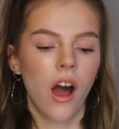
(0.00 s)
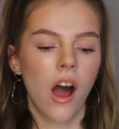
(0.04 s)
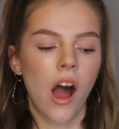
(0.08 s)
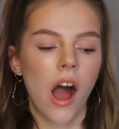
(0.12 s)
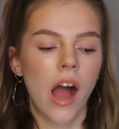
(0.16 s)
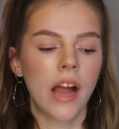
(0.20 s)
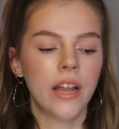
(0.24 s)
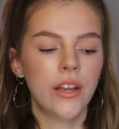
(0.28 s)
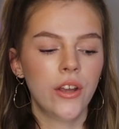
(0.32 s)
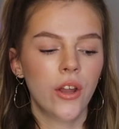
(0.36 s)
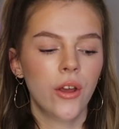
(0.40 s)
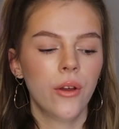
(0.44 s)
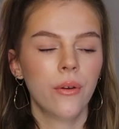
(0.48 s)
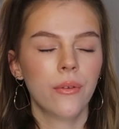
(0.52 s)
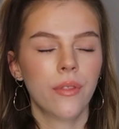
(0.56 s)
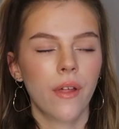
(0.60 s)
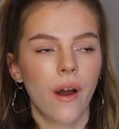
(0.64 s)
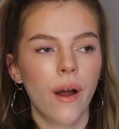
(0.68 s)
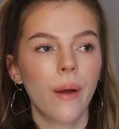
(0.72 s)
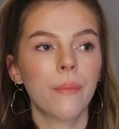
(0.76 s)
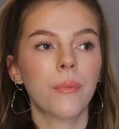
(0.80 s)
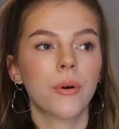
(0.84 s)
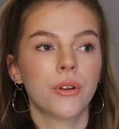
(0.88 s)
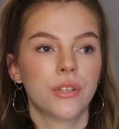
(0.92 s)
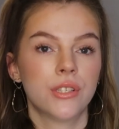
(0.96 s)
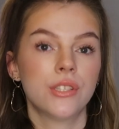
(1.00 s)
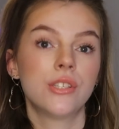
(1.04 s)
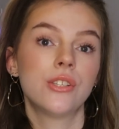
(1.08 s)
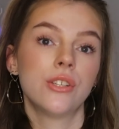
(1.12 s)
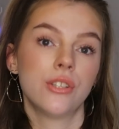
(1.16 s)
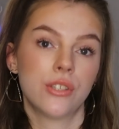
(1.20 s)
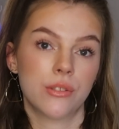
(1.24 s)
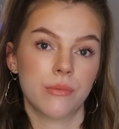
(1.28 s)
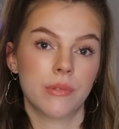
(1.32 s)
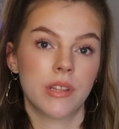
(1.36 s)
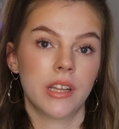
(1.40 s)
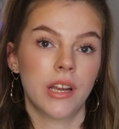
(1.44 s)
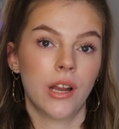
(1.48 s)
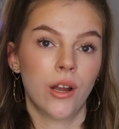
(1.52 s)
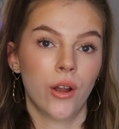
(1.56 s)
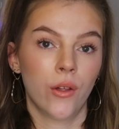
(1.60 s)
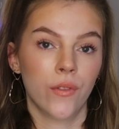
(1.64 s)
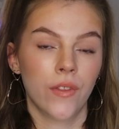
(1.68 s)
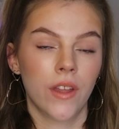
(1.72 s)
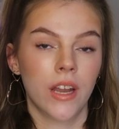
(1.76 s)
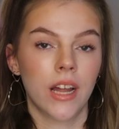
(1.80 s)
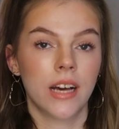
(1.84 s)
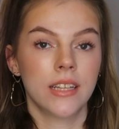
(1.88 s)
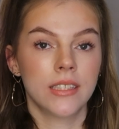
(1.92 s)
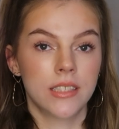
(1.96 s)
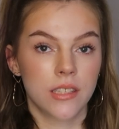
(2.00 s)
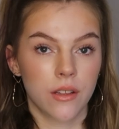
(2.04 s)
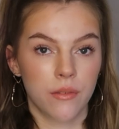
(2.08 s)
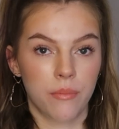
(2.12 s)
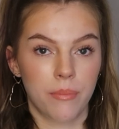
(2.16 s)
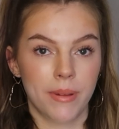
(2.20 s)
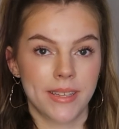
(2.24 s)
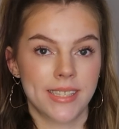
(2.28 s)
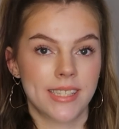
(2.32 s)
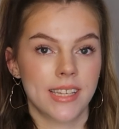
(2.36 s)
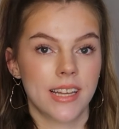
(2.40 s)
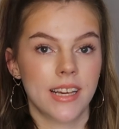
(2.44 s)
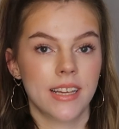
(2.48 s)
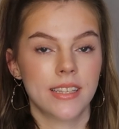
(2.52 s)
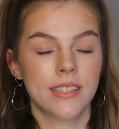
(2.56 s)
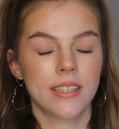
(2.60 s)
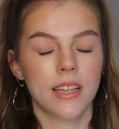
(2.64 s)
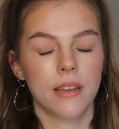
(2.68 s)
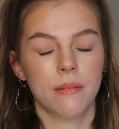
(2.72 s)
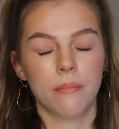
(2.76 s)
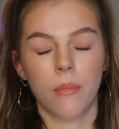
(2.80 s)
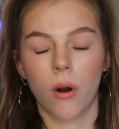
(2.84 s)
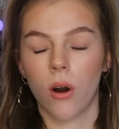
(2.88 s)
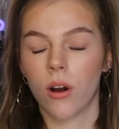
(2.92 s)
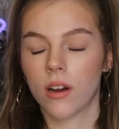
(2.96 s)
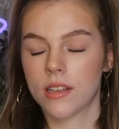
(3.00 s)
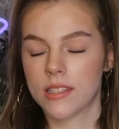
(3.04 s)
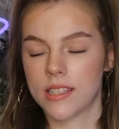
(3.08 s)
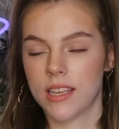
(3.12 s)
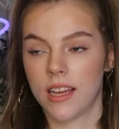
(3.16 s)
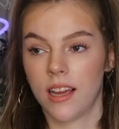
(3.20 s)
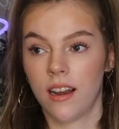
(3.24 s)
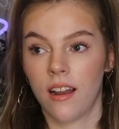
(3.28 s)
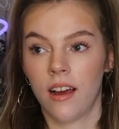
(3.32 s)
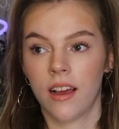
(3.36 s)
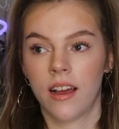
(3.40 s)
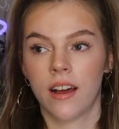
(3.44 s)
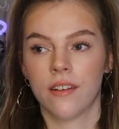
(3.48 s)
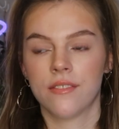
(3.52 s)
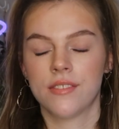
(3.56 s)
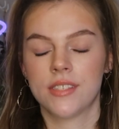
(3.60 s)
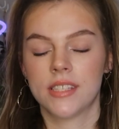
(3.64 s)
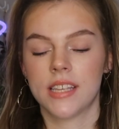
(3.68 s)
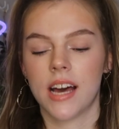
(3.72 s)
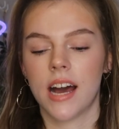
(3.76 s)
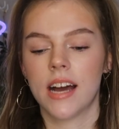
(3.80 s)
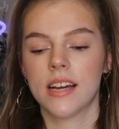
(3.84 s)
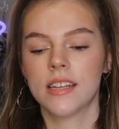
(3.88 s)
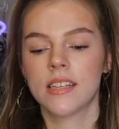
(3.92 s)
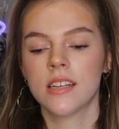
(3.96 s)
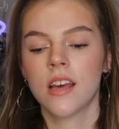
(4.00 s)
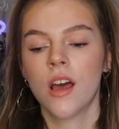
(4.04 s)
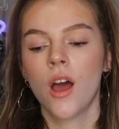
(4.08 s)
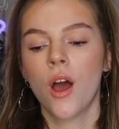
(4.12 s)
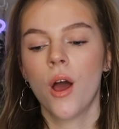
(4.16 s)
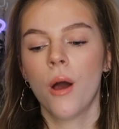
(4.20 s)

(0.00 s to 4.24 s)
I knew that I wanted to do something along the lines of business and marketing, like I've said,